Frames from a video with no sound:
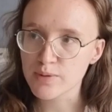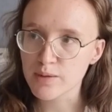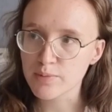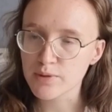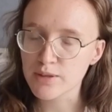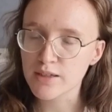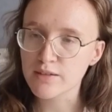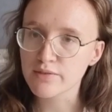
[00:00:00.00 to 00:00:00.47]

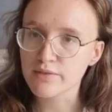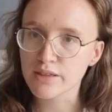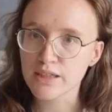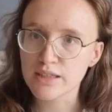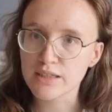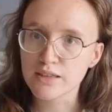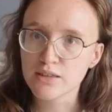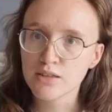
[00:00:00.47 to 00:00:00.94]
people have
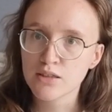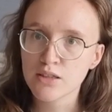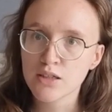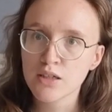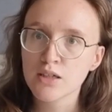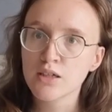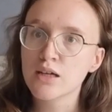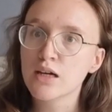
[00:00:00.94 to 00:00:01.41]

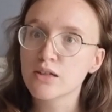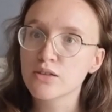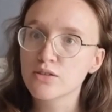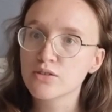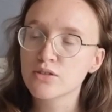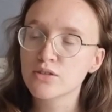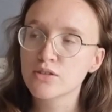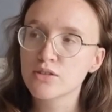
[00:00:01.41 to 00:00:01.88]

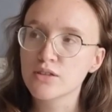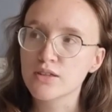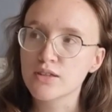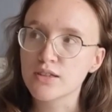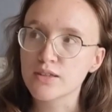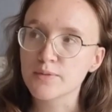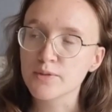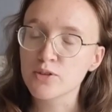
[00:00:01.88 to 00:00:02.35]
like,
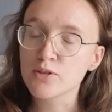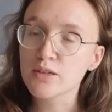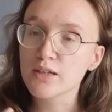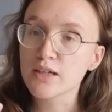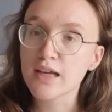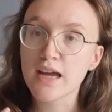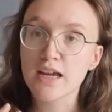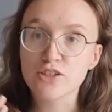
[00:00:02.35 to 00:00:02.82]

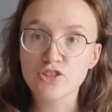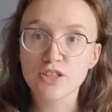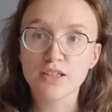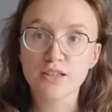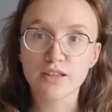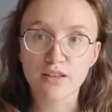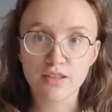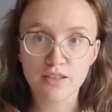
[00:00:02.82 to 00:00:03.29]

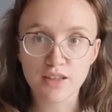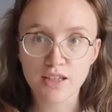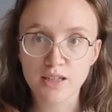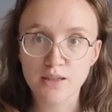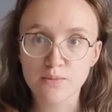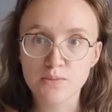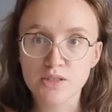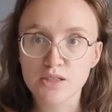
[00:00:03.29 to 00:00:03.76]
occasionally the
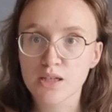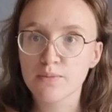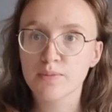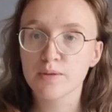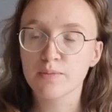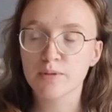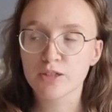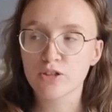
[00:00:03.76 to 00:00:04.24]
themes can
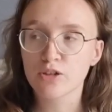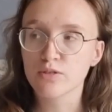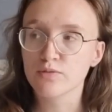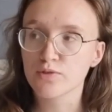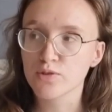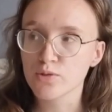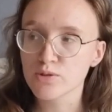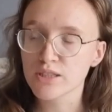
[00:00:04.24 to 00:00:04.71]
be a bit
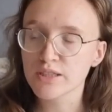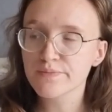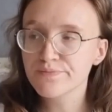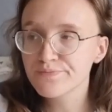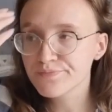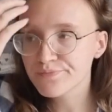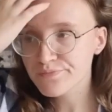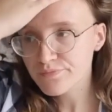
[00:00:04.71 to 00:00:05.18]
confusing.
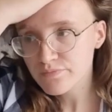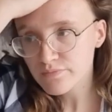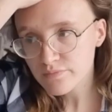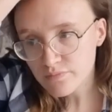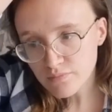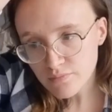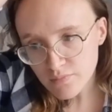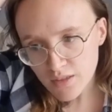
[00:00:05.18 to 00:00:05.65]

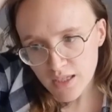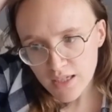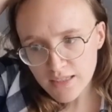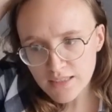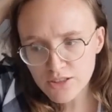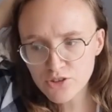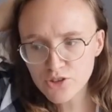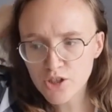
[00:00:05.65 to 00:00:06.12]

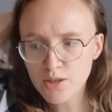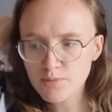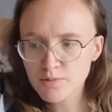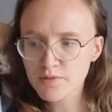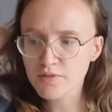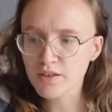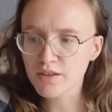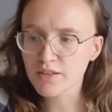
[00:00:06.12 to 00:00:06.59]
And in
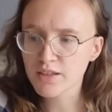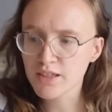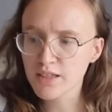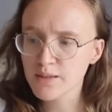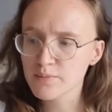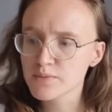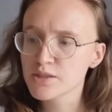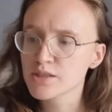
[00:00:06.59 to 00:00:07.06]
terms of the
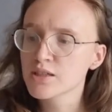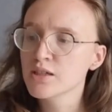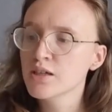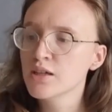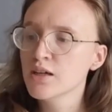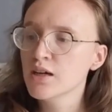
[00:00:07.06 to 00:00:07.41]
themes,